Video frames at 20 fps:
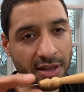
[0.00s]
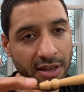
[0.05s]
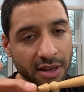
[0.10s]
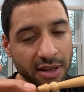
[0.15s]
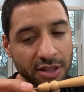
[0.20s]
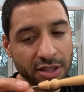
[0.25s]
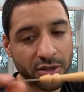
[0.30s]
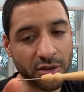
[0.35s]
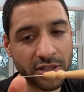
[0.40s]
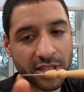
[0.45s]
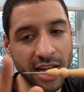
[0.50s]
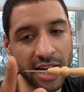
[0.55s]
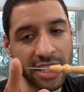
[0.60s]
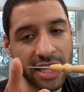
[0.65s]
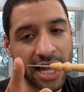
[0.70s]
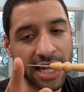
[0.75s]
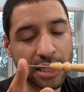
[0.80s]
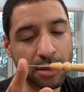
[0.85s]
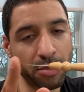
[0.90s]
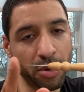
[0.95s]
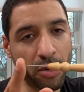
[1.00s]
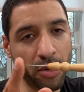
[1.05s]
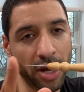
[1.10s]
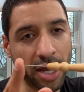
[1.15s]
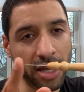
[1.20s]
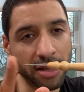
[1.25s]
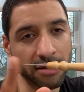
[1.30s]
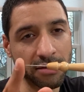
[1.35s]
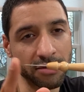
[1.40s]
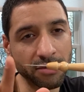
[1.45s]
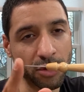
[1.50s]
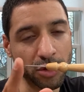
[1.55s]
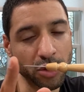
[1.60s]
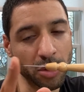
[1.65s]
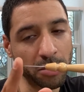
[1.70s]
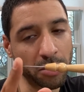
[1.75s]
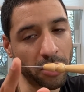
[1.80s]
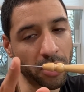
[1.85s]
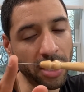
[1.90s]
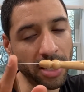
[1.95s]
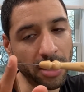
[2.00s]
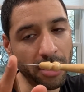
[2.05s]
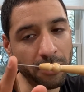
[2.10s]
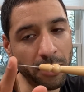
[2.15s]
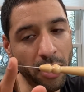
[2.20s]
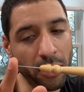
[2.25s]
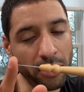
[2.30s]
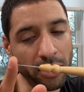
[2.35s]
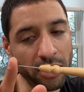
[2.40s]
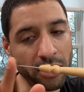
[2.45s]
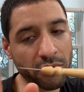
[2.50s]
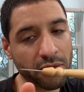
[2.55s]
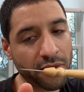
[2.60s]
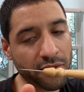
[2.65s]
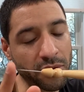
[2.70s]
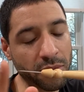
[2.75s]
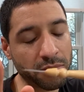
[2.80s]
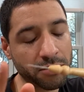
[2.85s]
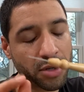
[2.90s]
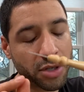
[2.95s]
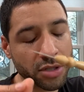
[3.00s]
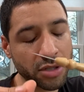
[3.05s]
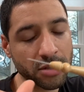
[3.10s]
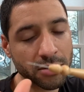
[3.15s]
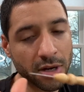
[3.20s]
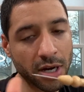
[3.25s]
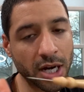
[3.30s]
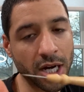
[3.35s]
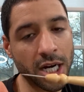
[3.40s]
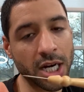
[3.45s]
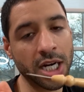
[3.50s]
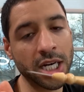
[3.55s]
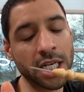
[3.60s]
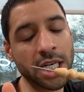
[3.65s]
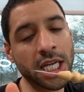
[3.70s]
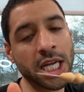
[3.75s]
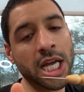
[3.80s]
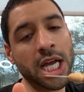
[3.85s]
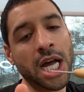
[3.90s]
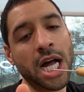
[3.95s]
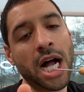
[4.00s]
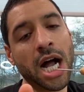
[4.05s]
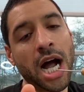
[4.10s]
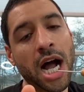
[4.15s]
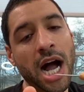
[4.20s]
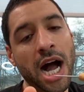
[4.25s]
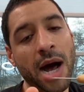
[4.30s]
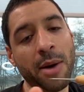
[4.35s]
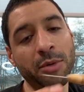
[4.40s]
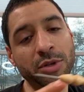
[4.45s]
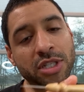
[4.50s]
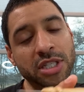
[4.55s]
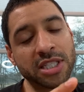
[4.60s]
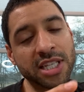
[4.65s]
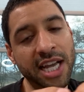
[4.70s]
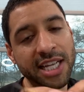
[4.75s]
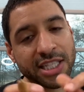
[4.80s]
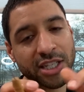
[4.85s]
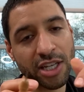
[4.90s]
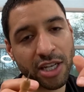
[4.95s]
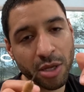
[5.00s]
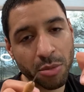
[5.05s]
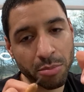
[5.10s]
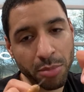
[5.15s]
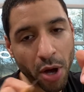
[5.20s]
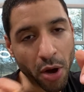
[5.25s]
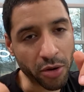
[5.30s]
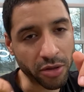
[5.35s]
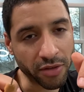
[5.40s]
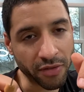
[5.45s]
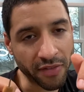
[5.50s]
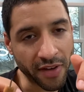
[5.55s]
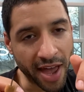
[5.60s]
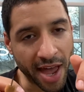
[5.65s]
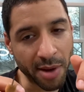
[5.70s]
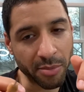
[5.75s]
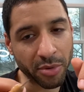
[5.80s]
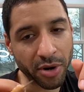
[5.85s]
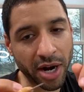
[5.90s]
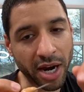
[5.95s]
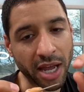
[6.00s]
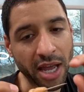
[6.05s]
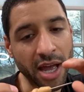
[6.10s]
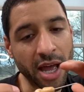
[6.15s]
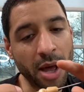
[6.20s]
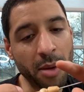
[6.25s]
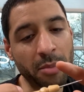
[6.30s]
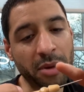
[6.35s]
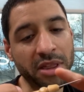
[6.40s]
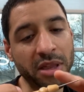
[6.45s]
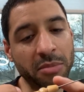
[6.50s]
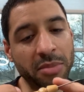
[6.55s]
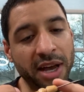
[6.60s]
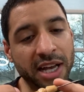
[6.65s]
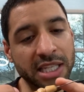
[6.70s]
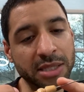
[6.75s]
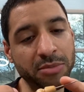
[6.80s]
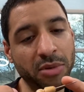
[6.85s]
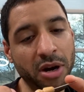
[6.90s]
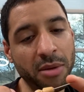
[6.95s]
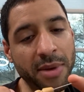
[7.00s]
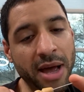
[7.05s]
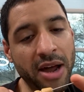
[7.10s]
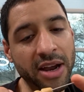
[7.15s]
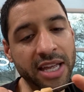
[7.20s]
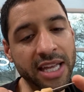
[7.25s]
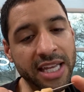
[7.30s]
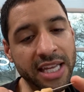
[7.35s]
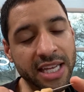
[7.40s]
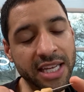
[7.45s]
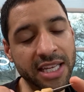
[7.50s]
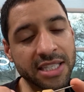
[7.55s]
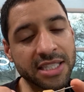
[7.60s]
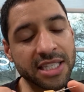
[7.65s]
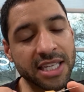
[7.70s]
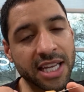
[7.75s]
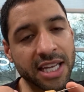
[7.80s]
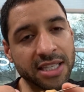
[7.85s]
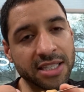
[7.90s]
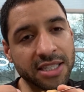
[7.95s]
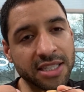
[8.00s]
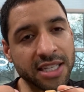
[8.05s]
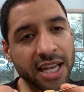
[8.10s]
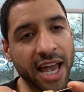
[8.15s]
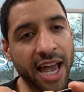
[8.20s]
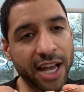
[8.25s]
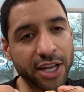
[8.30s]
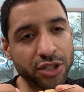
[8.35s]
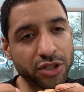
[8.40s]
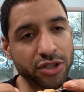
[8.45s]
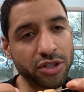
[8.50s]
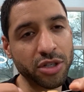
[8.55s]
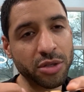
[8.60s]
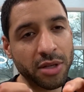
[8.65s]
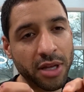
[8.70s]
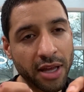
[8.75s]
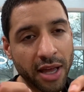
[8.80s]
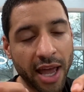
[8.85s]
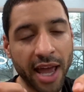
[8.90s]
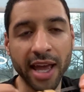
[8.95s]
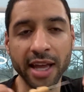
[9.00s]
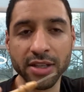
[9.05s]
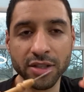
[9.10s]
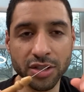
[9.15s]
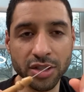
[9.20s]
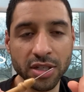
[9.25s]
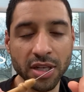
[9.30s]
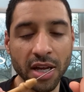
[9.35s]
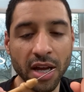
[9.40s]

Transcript: So it's got a nice point, which will poke you if you push too hard, which is nice because you can poke the fabric, but the best part about it is its textured edge.